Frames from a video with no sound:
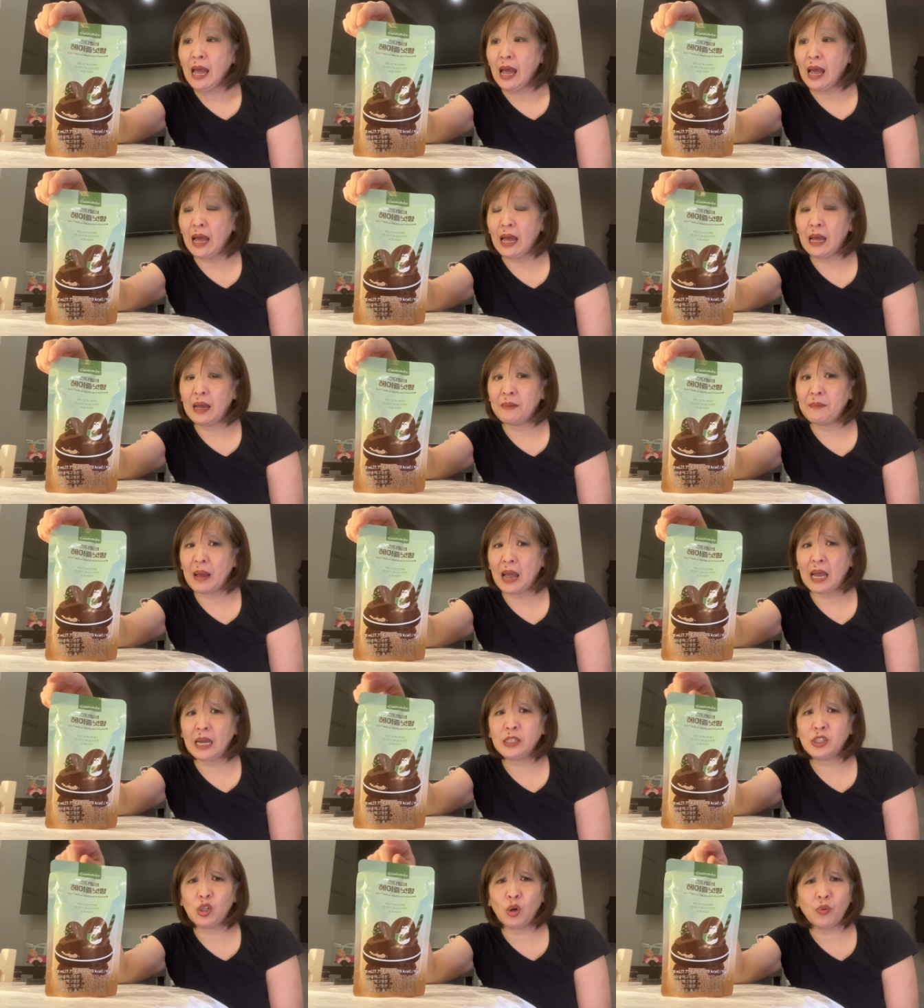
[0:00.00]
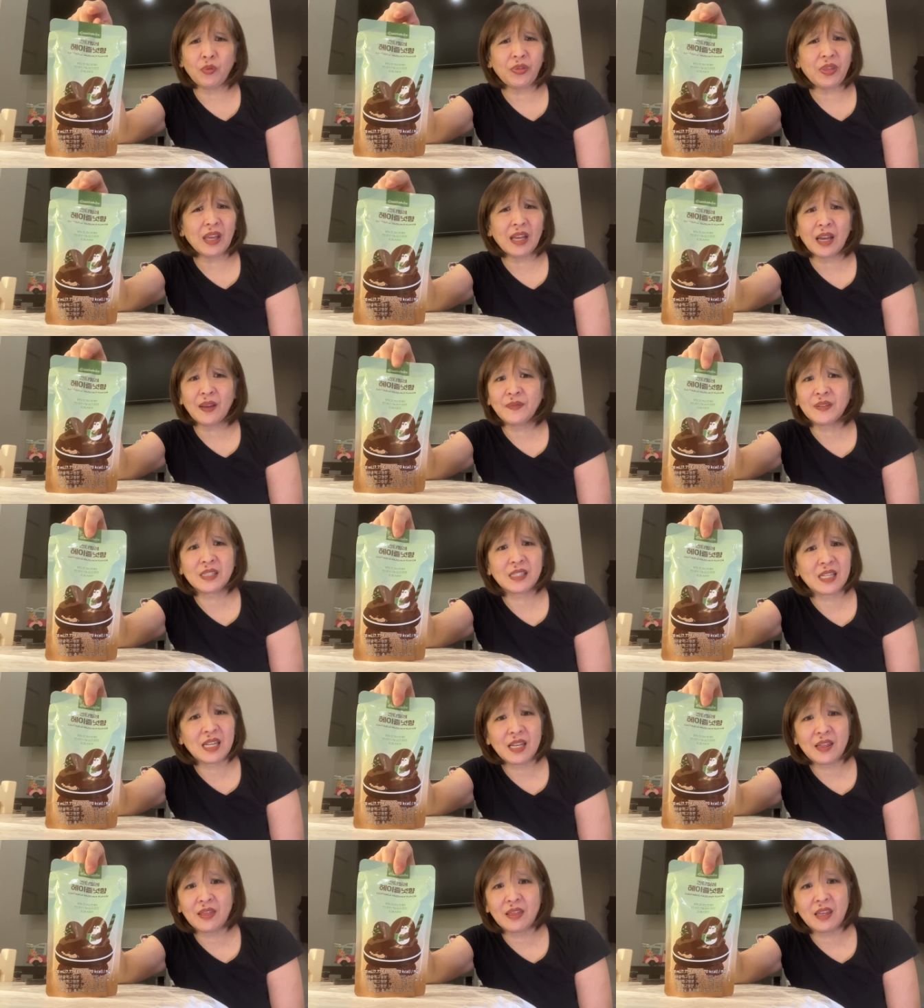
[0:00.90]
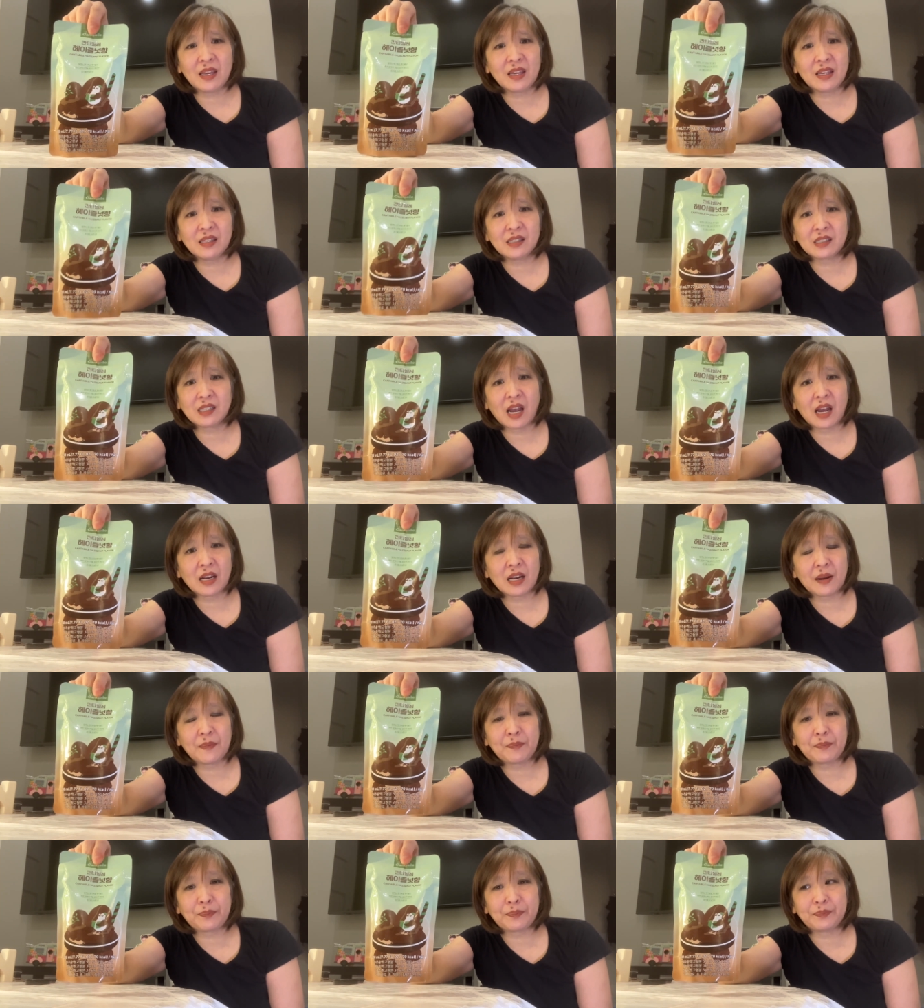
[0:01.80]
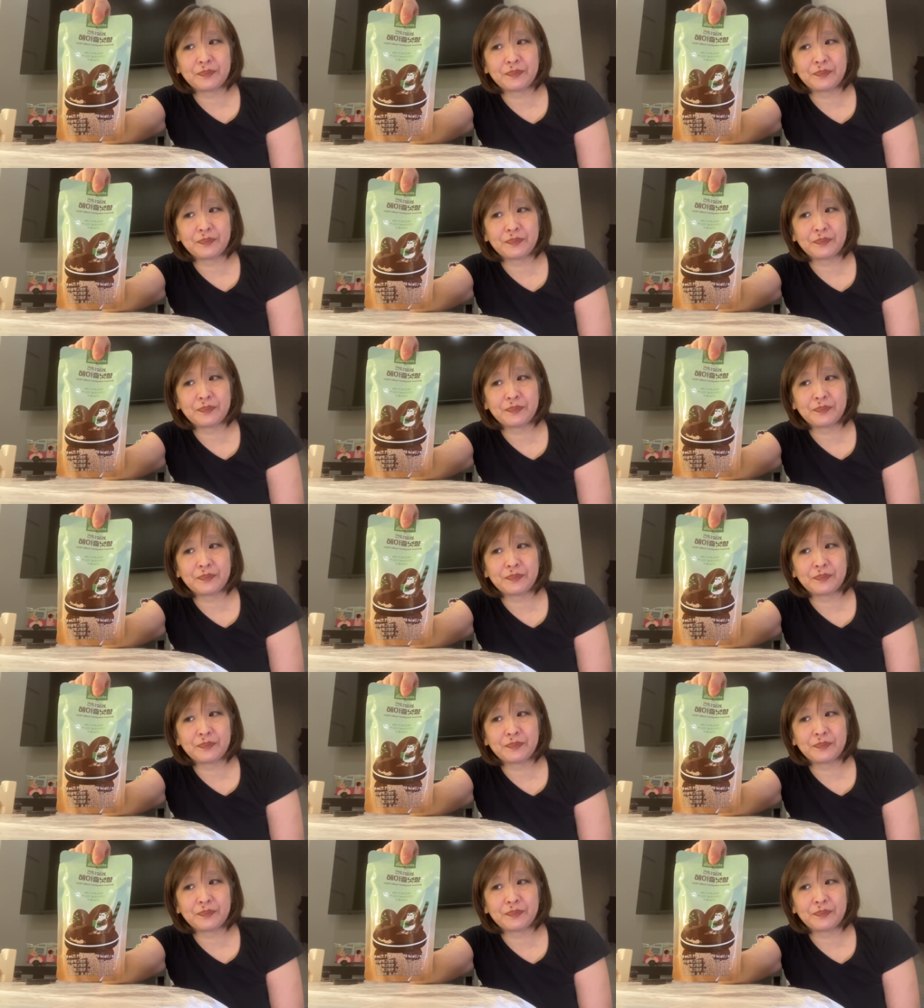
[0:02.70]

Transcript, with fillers: Um, I don't think I've seen these kind of,